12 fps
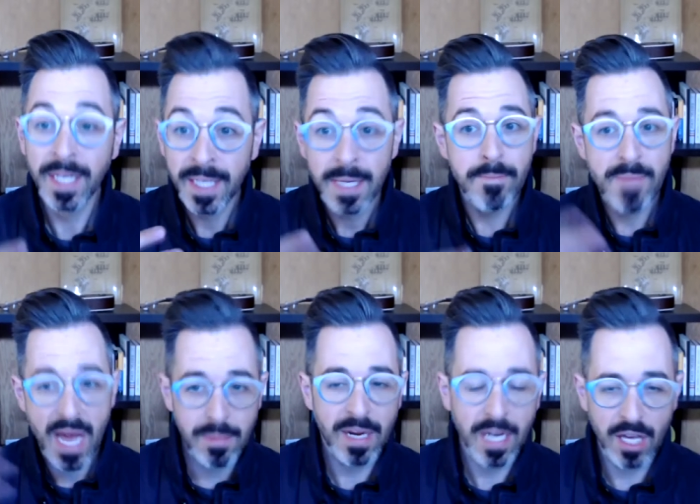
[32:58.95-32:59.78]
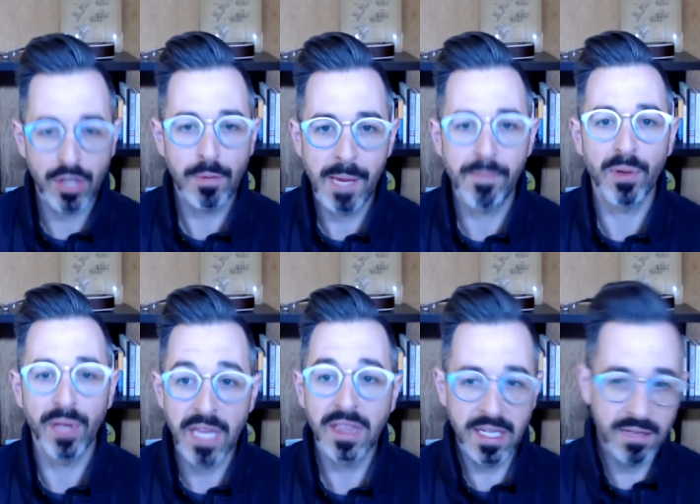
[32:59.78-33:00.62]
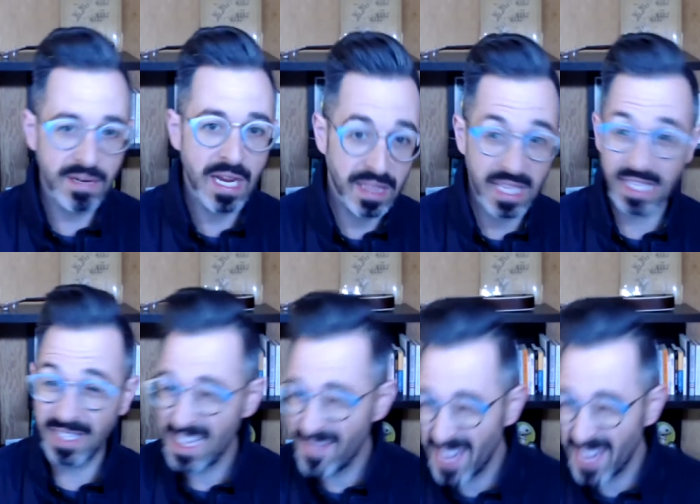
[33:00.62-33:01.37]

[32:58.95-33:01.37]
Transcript: many many other people in the in the even in the